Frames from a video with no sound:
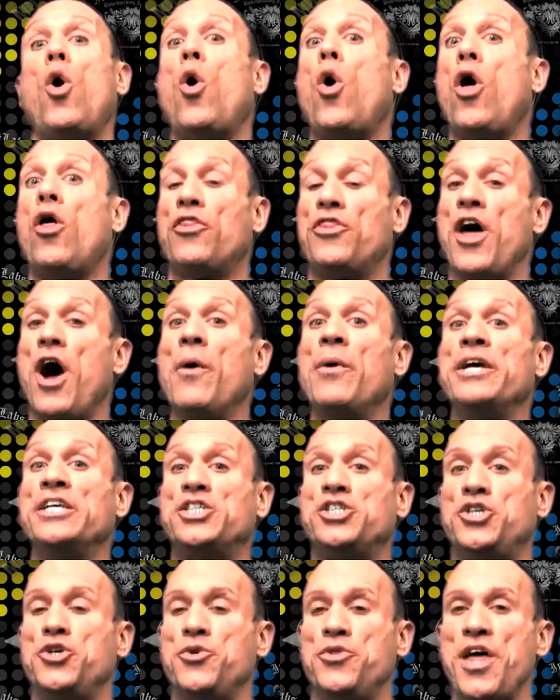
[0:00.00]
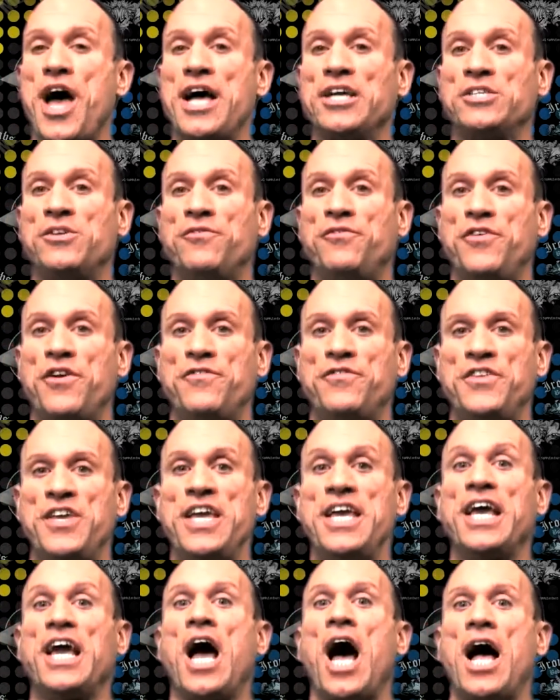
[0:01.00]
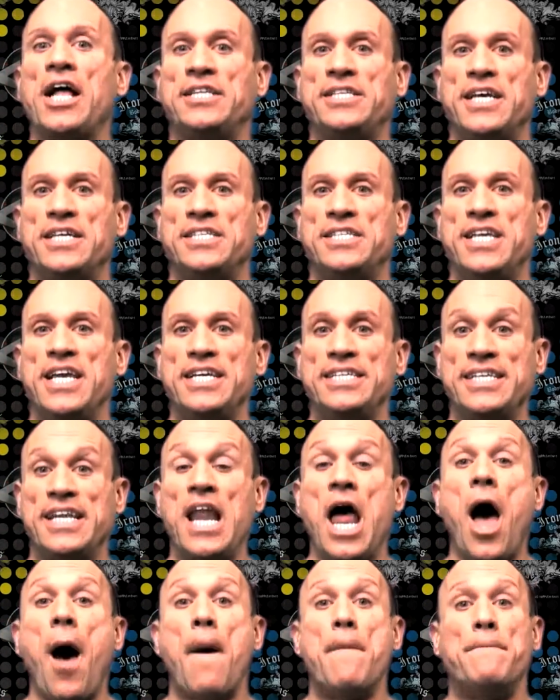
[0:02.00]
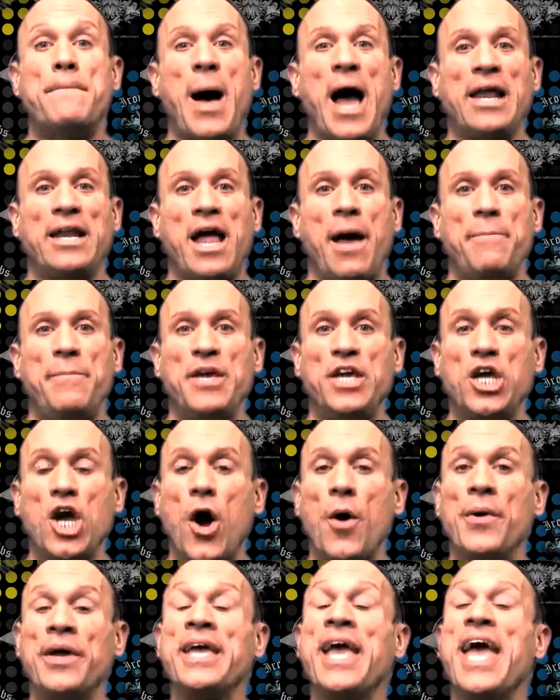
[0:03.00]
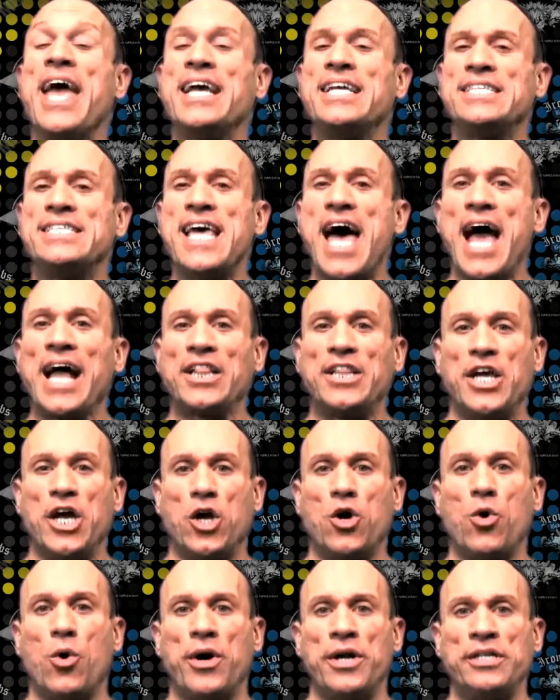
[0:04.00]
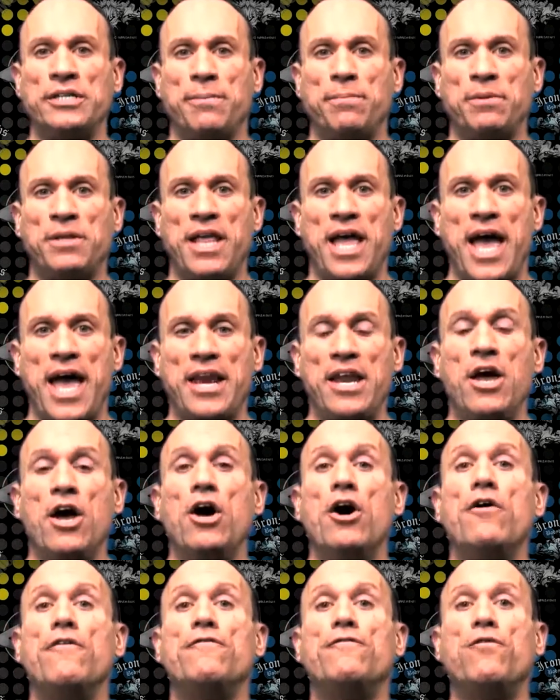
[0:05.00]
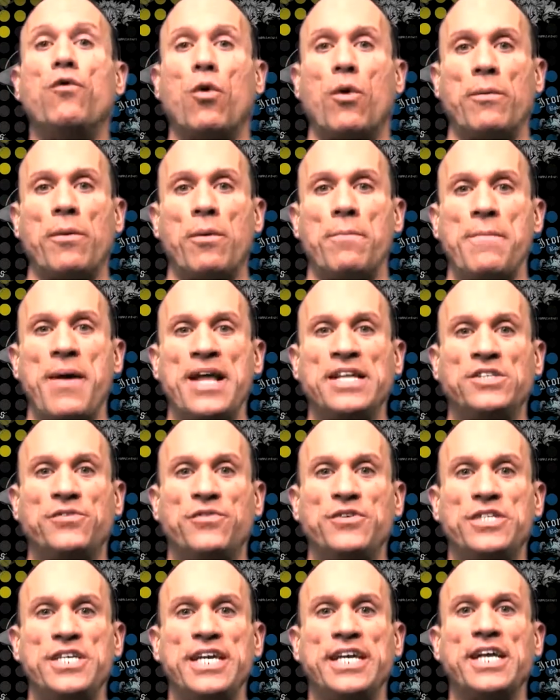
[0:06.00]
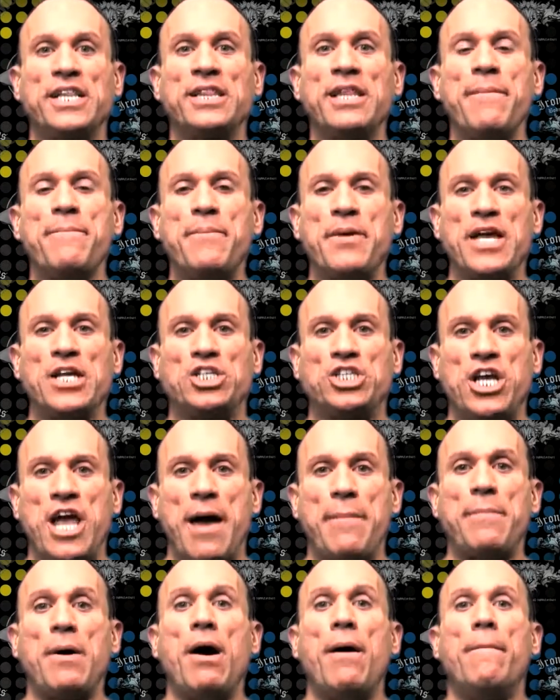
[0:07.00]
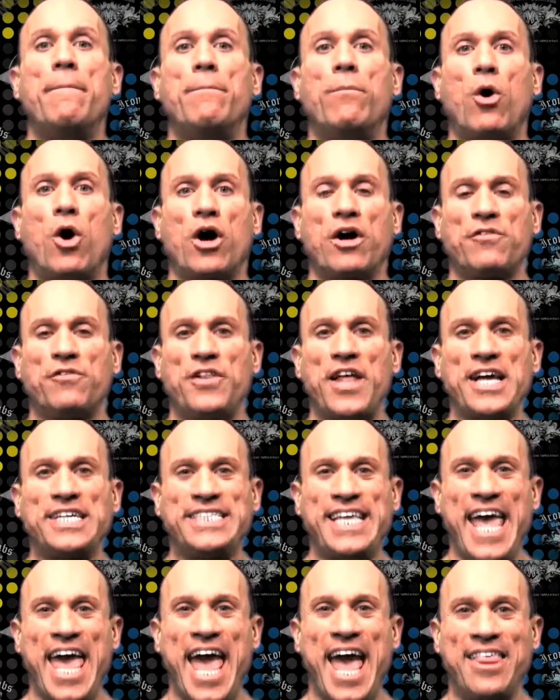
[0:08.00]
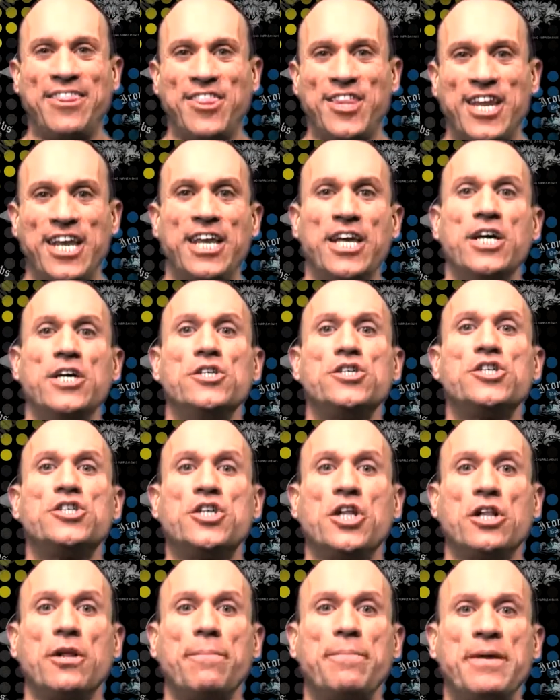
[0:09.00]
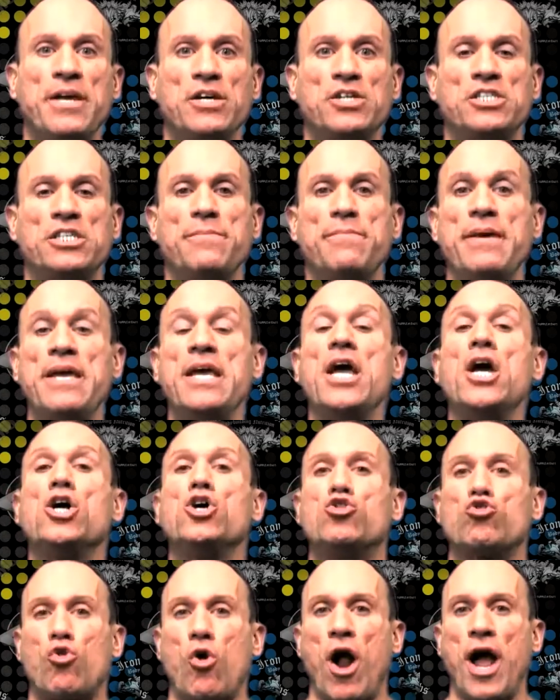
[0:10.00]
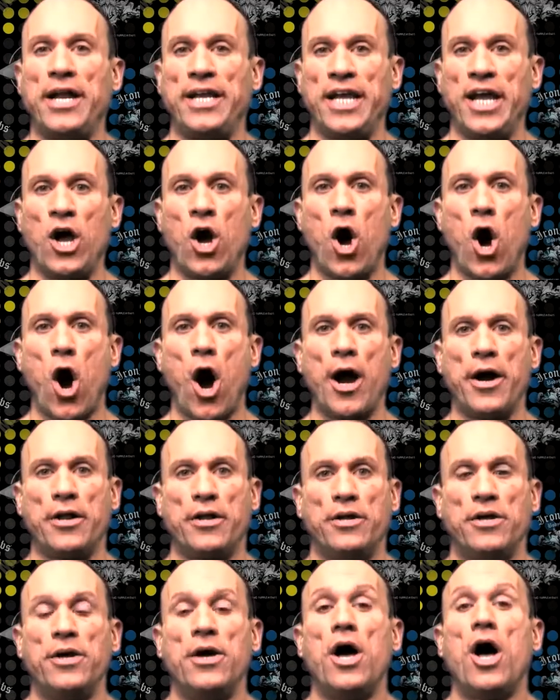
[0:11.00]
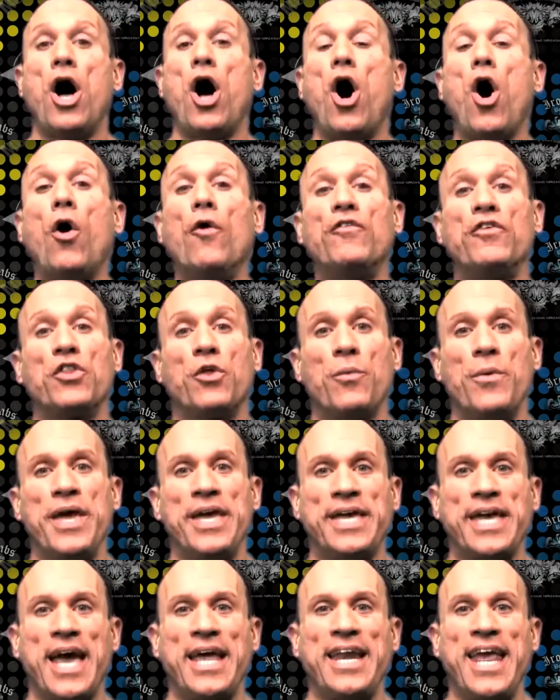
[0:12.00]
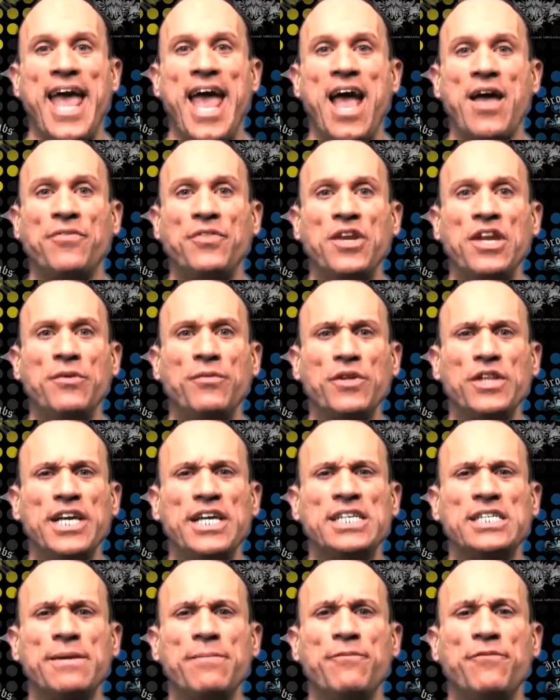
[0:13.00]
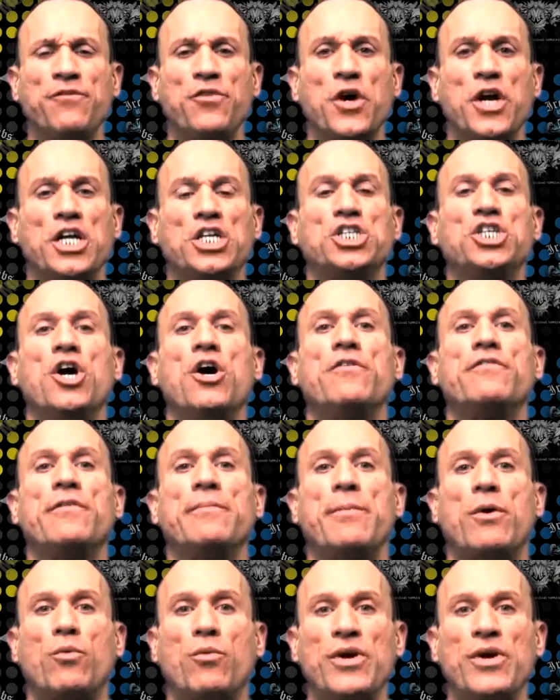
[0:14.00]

Although his 2015 contest season might not be going exactly according to plan, former Men's Physique Olympia champ Mark Flex Anthony still appears to be grinding hard. Over the weekend, Anthony released some footage from a